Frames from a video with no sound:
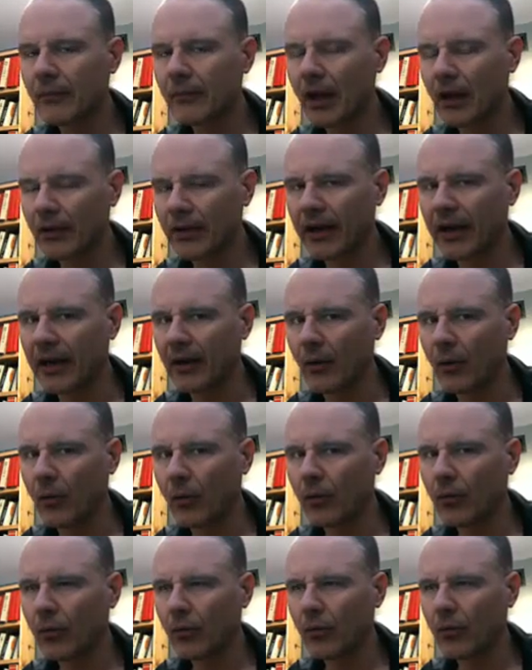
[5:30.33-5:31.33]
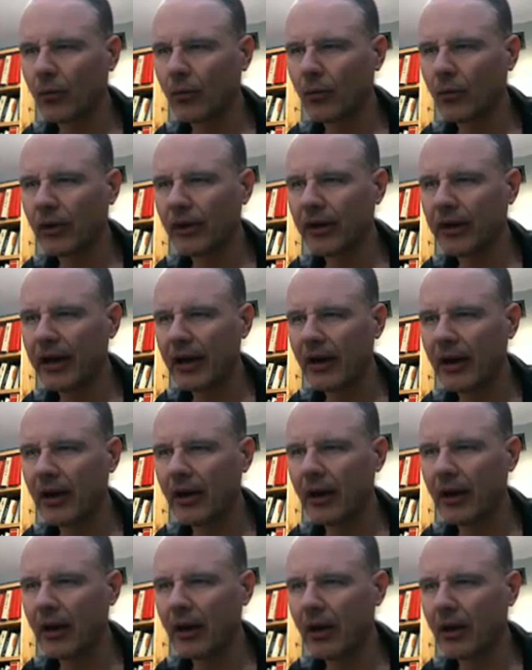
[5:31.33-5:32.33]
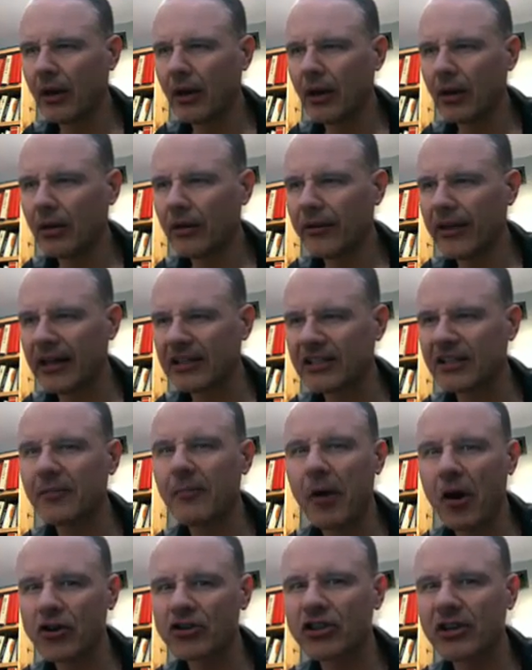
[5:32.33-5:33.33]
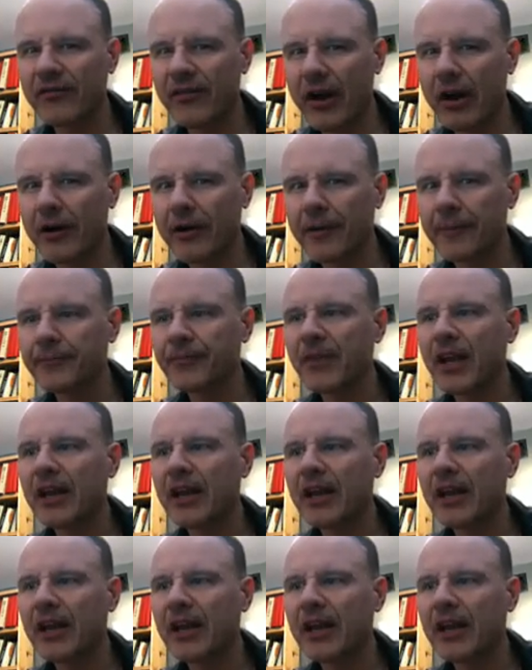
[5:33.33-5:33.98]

okay, what now? That's the margin of error.